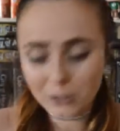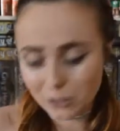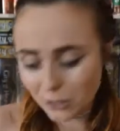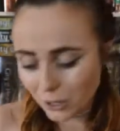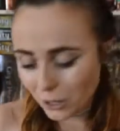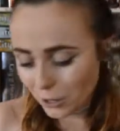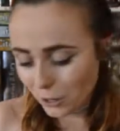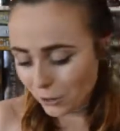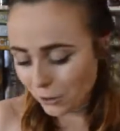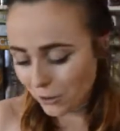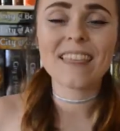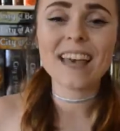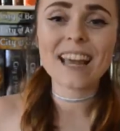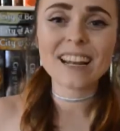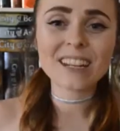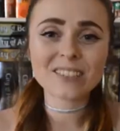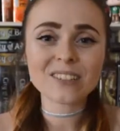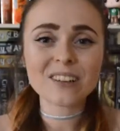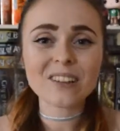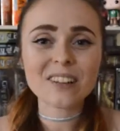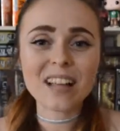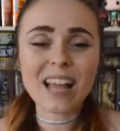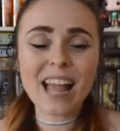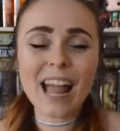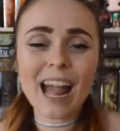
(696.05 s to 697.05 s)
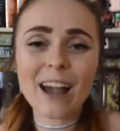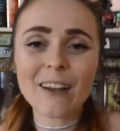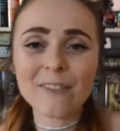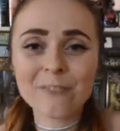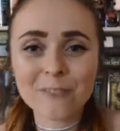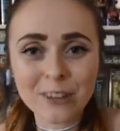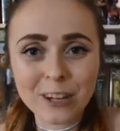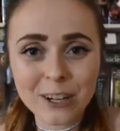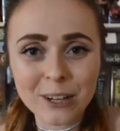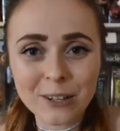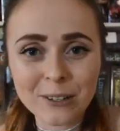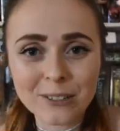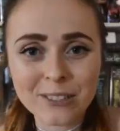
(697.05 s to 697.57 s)
So that is all I have
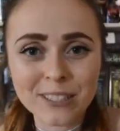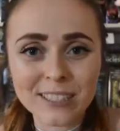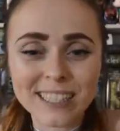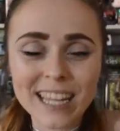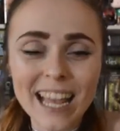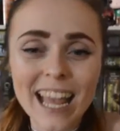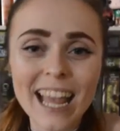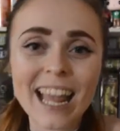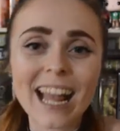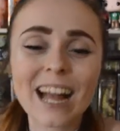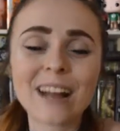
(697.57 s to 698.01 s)
for you today.